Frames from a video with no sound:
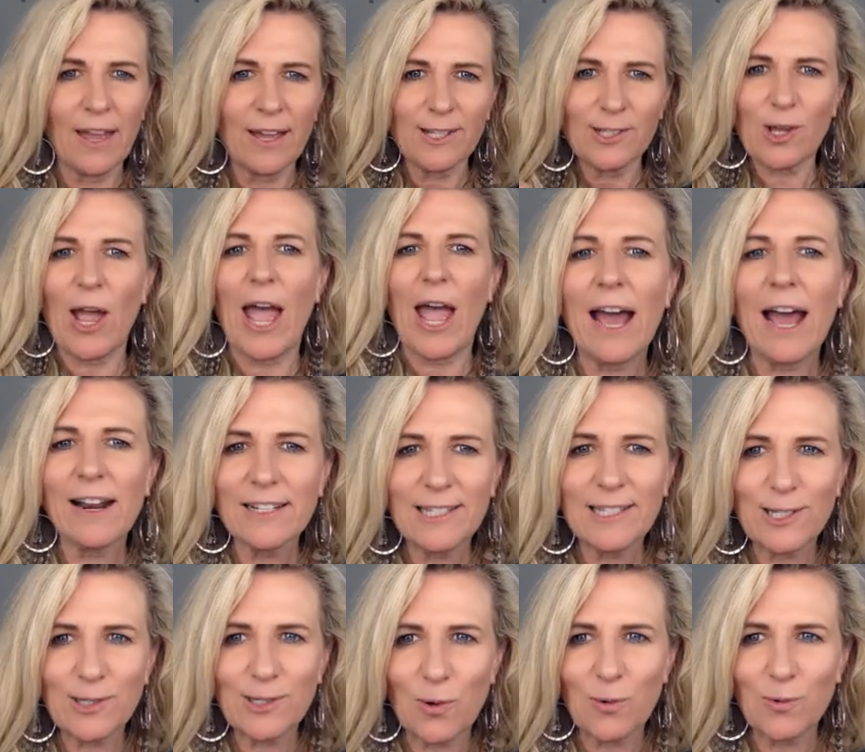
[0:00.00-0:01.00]
So how does
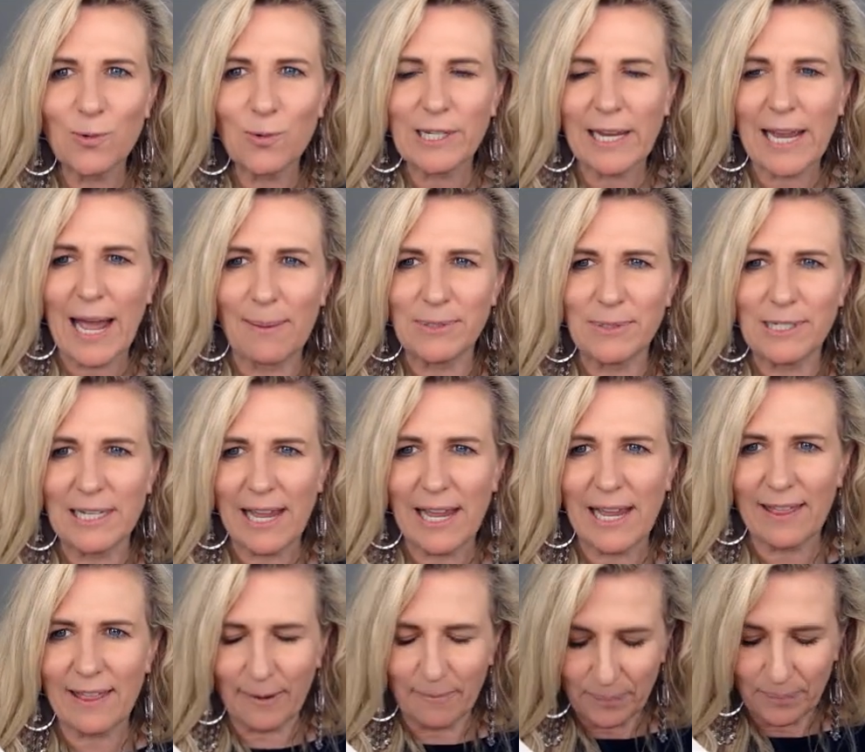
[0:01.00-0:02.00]
this all to come
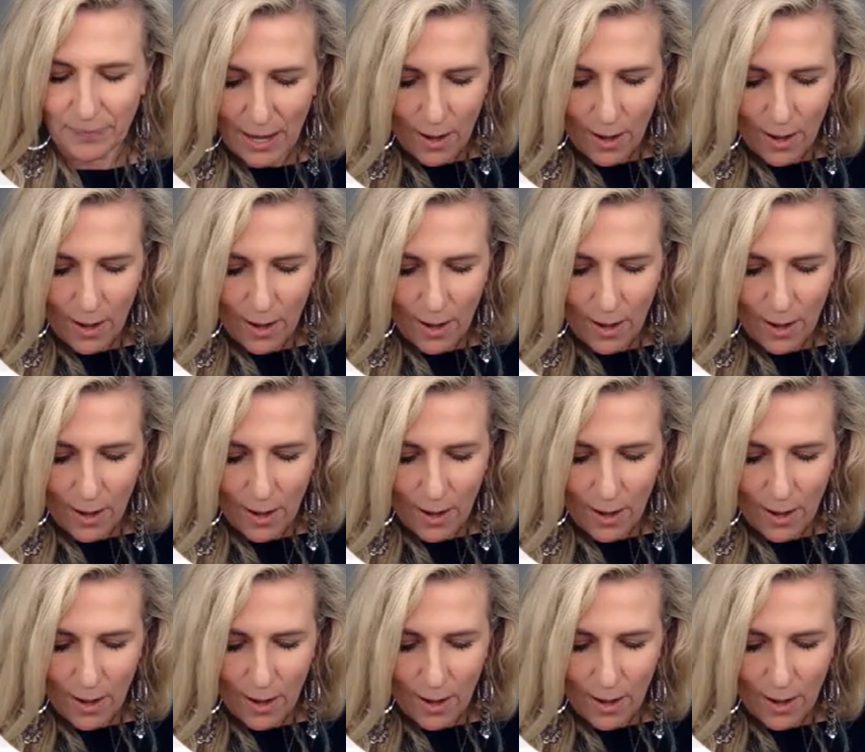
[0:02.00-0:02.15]
together?